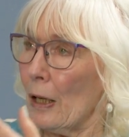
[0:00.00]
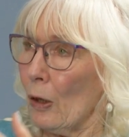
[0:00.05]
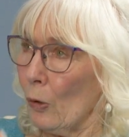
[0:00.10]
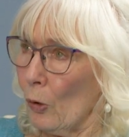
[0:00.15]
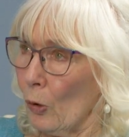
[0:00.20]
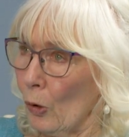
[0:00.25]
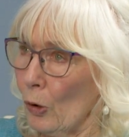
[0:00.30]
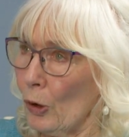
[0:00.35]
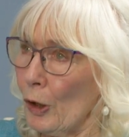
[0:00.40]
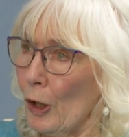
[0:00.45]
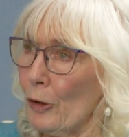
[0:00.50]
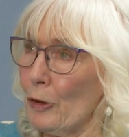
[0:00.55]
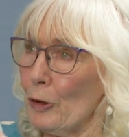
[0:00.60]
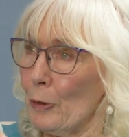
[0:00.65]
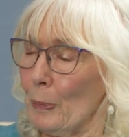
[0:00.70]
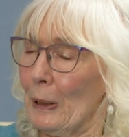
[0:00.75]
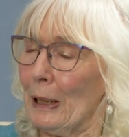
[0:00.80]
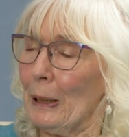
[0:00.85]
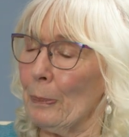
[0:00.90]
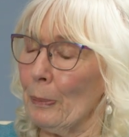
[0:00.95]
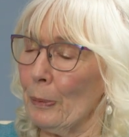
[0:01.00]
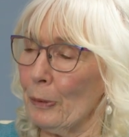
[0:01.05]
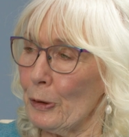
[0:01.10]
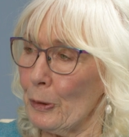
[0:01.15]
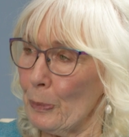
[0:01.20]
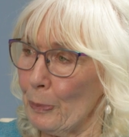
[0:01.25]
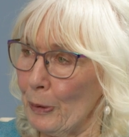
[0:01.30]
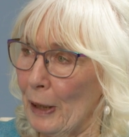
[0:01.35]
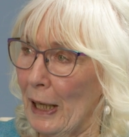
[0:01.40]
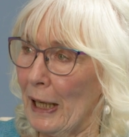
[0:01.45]
all those
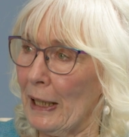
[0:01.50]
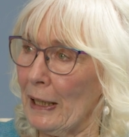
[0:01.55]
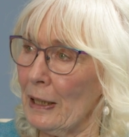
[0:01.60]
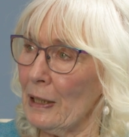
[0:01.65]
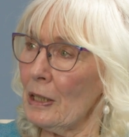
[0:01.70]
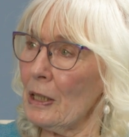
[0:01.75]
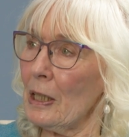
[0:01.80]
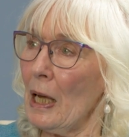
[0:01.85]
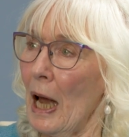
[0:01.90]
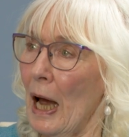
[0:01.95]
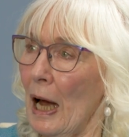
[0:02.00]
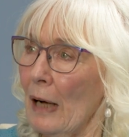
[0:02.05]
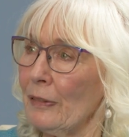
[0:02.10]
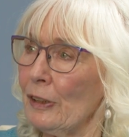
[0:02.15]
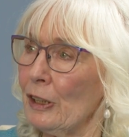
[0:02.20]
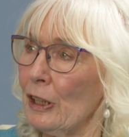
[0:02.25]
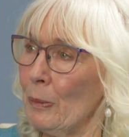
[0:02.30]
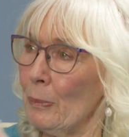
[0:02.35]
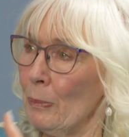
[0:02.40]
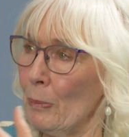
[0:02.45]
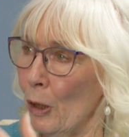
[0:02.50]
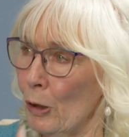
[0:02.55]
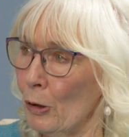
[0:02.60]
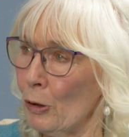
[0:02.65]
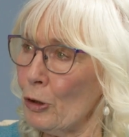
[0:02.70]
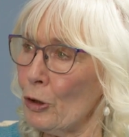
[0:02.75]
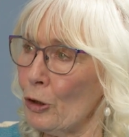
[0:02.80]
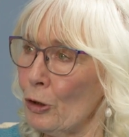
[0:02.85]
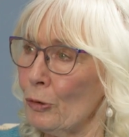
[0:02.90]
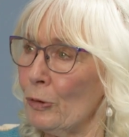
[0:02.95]
people's brains have an
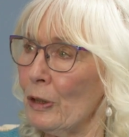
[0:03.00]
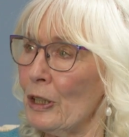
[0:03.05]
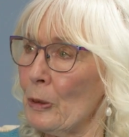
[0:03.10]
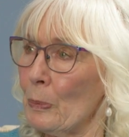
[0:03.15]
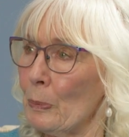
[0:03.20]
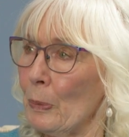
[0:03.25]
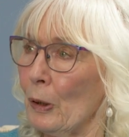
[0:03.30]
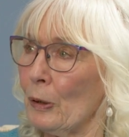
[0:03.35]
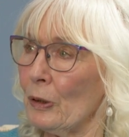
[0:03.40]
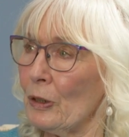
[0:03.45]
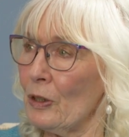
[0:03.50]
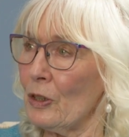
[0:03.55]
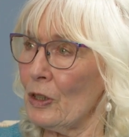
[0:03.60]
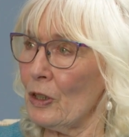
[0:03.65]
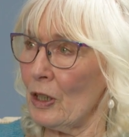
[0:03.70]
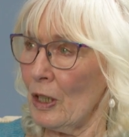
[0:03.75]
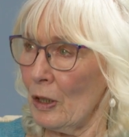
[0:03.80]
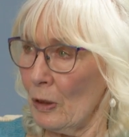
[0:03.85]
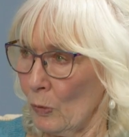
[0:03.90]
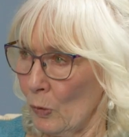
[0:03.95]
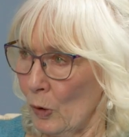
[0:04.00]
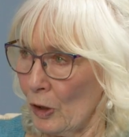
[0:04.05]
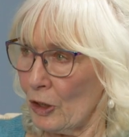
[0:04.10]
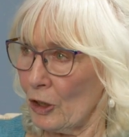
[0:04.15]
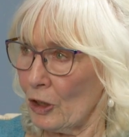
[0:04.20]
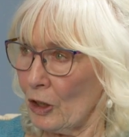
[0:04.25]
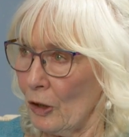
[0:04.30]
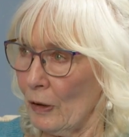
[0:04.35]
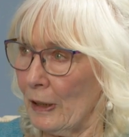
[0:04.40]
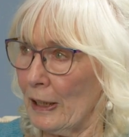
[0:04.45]
emotional response to
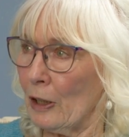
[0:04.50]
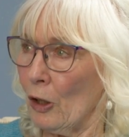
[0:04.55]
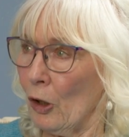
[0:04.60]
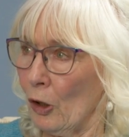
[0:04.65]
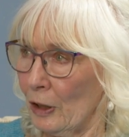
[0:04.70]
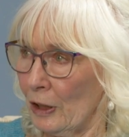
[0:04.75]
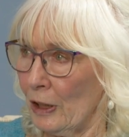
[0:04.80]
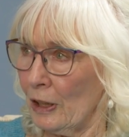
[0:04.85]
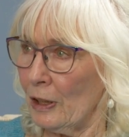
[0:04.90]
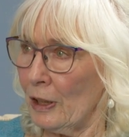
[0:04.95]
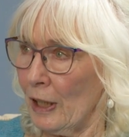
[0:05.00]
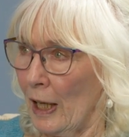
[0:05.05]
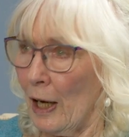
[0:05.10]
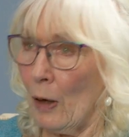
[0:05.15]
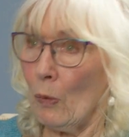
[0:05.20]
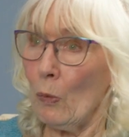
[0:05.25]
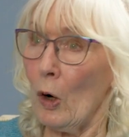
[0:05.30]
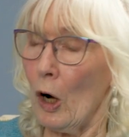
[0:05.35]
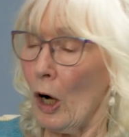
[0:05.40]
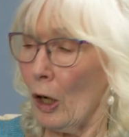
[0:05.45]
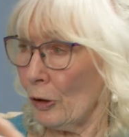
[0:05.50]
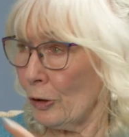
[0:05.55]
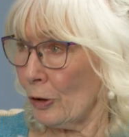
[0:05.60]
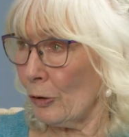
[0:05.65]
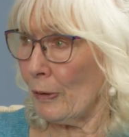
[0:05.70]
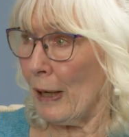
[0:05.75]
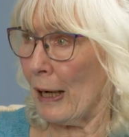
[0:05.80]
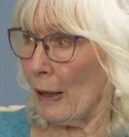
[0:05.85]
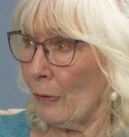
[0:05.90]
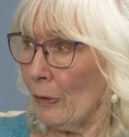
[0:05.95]
what's going on in their world
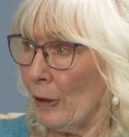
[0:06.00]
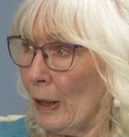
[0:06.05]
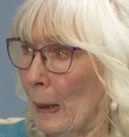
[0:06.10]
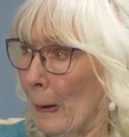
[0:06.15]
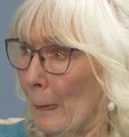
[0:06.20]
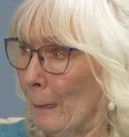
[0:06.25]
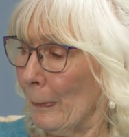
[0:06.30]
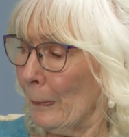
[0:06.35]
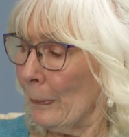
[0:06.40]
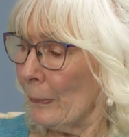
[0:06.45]
around them.